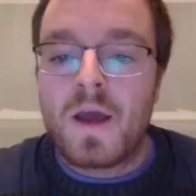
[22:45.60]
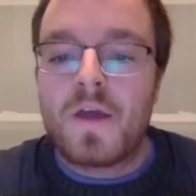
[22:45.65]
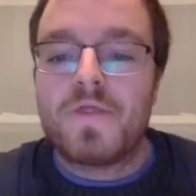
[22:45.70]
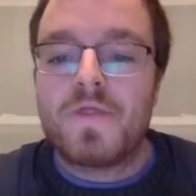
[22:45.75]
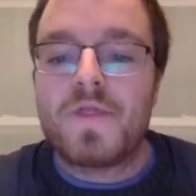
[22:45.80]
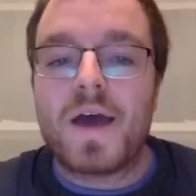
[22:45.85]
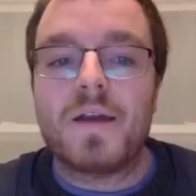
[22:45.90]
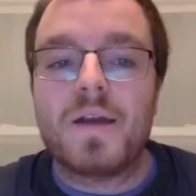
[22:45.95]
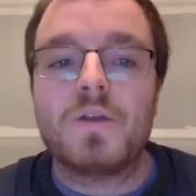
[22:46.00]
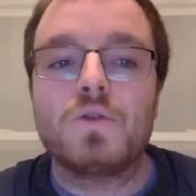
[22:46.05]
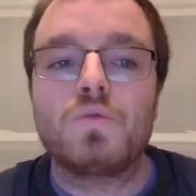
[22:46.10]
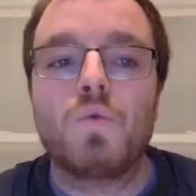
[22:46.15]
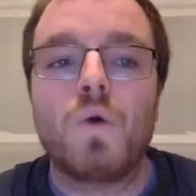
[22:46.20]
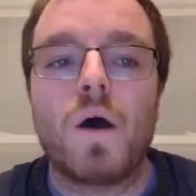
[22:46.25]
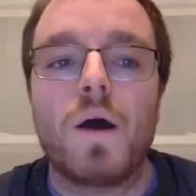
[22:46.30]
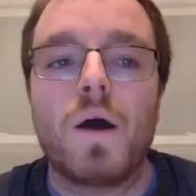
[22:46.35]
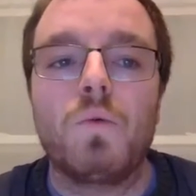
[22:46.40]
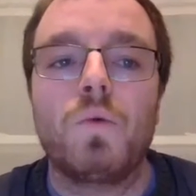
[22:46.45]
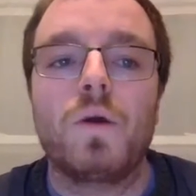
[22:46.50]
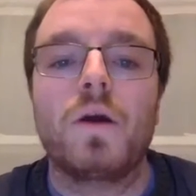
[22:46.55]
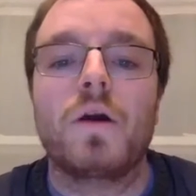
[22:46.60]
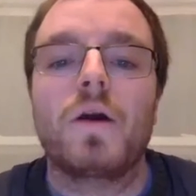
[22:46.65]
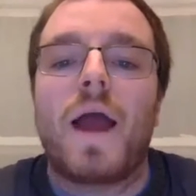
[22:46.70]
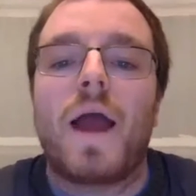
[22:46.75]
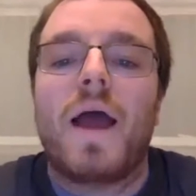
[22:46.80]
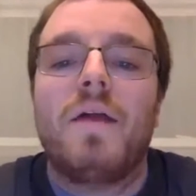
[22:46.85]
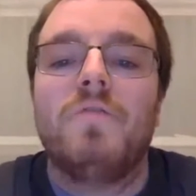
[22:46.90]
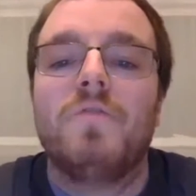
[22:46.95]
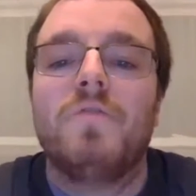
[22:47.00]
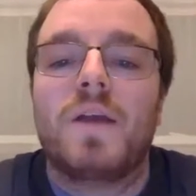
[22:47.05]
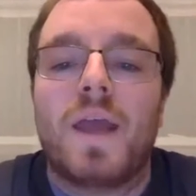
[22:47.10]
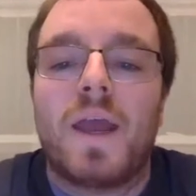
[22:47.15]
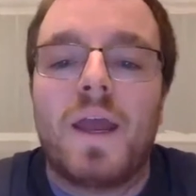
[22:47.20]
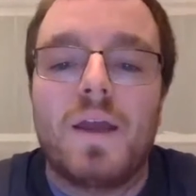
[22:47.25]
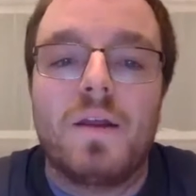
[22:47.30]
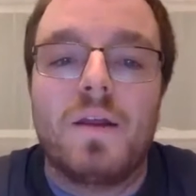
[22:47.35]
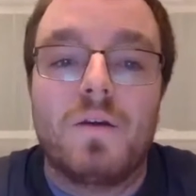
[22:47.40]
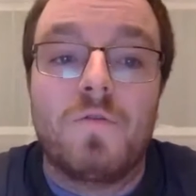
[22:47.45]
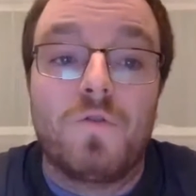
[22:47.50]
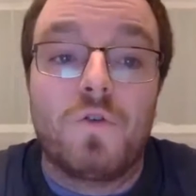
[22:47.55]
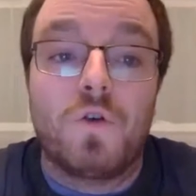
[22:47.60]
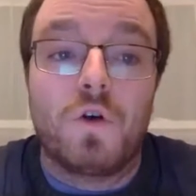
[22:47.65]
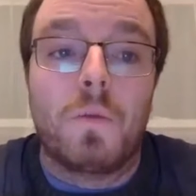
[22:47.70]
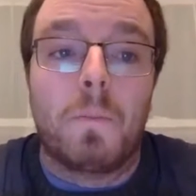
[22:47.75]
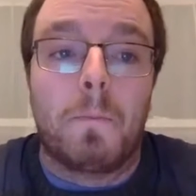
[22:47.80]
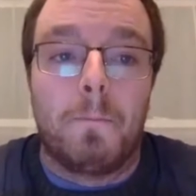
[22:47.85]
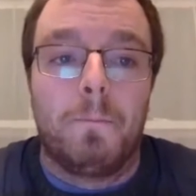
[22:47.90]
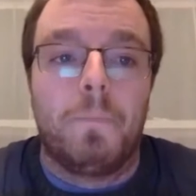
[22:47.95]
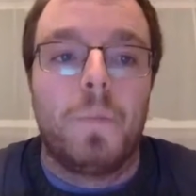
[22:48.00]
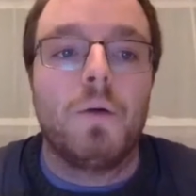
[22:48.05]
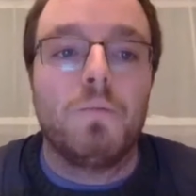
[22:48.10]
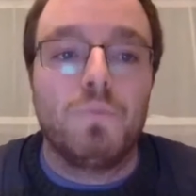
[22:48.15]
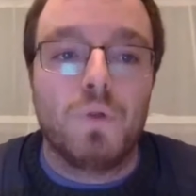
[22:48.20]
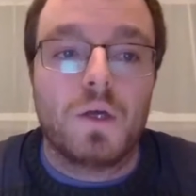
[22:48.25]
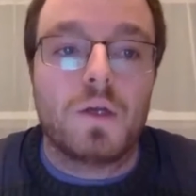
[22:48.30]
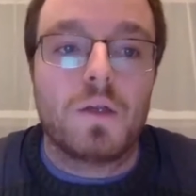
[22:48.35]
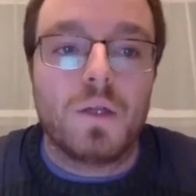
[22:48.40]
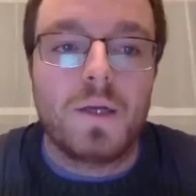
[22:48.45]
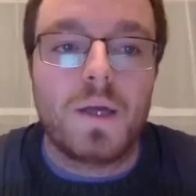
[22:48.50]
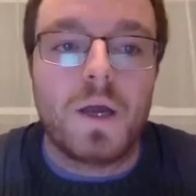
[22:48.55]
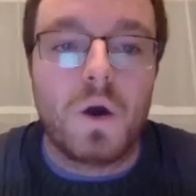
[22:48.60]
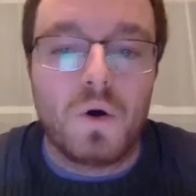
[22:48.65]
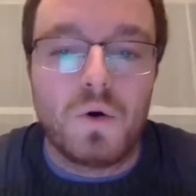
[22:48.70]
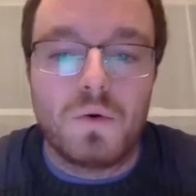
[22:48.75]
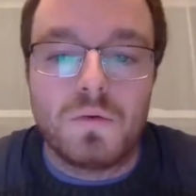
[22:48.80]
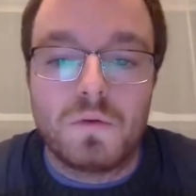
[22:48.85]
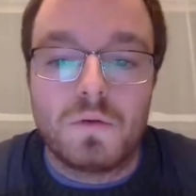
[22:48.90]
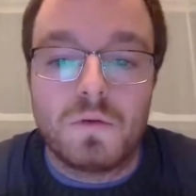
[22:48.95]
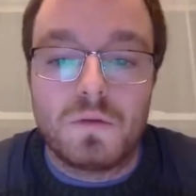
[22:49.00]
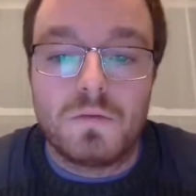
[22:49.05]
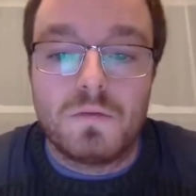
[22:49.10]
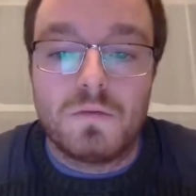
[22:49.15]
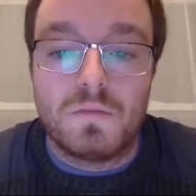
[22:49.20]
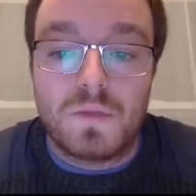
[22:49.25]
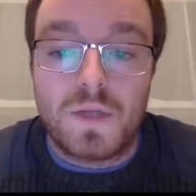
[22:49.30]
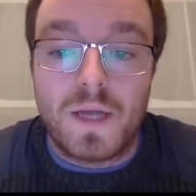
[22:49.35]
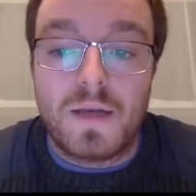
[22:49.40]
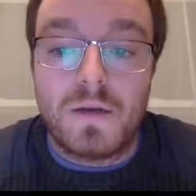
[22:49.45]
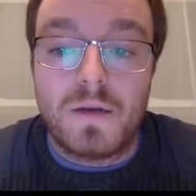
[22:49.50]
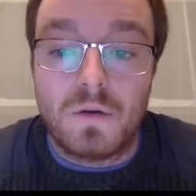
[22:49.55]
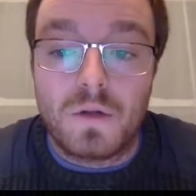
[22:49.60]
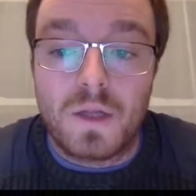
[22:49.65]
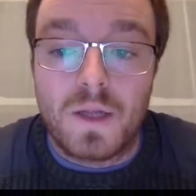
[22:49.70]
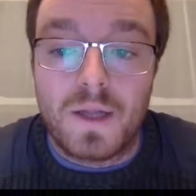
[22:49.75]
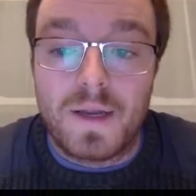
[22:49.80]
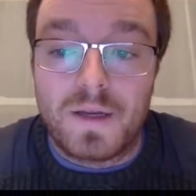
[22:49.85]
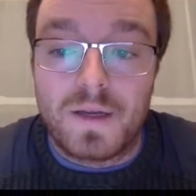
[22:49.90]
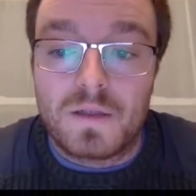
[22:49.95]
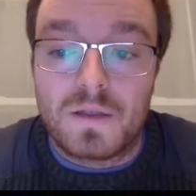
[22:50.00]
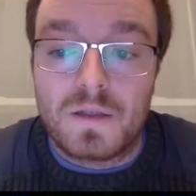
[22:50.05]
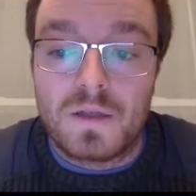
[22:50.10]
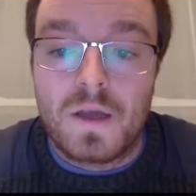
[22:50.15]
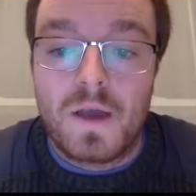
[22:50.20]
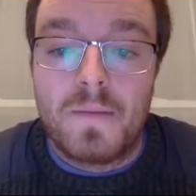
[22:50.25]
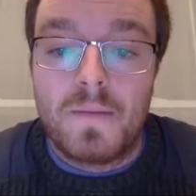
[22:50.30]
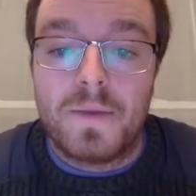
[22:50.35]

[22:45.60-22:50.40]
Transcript: That is why we are advocating for publicly owned dental clinics,